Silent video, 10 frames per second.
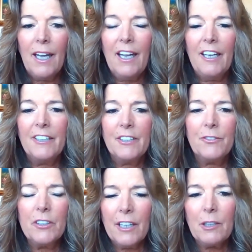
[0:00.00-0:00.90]
And if
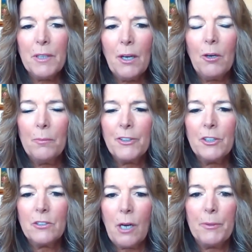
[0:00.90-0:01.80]
they're not going to be home, I'll
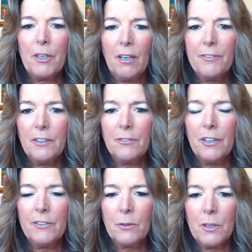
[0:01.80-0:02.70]
just drop it off at the
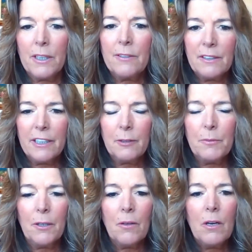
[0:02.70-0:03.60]
front door and let them
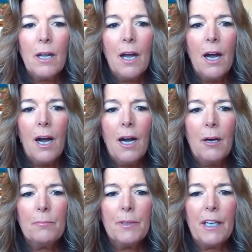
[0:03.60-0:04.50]
know.
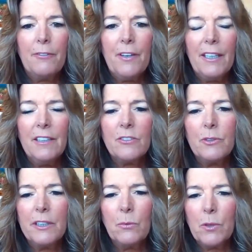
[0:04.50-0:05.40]
Um, but I find this
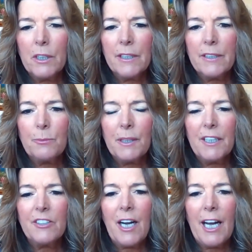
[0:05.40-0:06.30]
really works
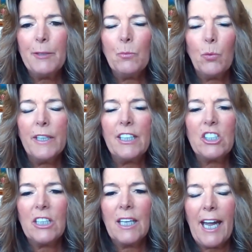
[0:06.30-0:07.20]
because I'm
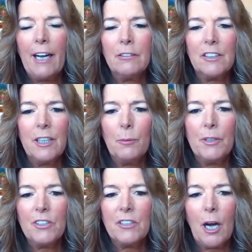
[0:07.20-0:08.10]
reaching out to them
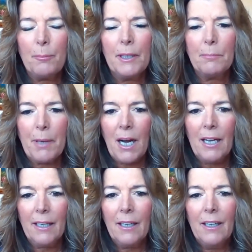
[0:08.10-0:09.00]
and stopping
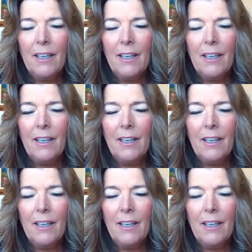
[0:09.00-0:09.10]
by.